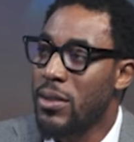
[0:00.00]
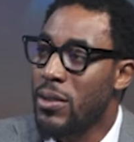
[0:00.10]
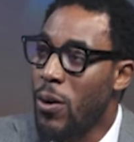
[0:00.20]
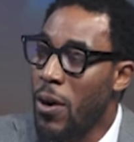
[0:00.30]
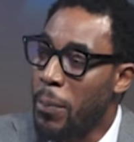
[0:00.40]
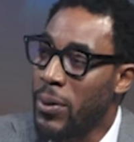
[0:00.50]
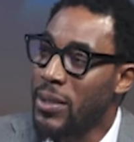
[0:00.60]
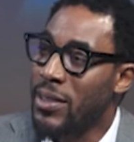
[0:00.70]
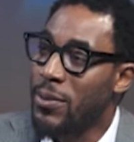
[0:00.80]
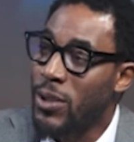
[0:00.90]

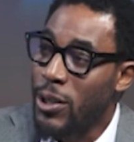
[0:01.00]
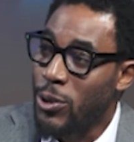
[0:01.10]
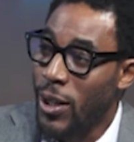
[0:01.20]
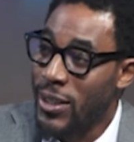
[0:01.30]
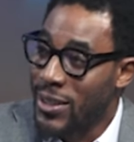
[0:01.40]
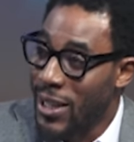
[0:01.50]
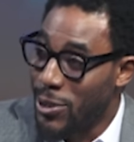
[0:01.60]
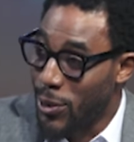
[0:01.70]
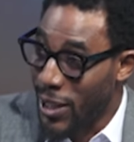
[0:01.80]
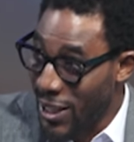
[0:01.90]
comprehensive sexuality
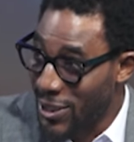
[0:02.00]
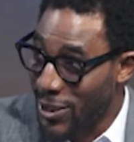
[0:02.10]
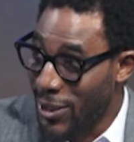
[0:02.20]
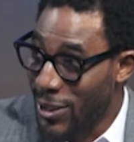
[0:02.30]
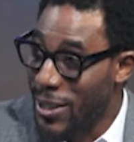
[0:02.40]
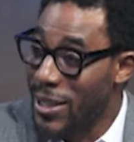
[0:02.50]
education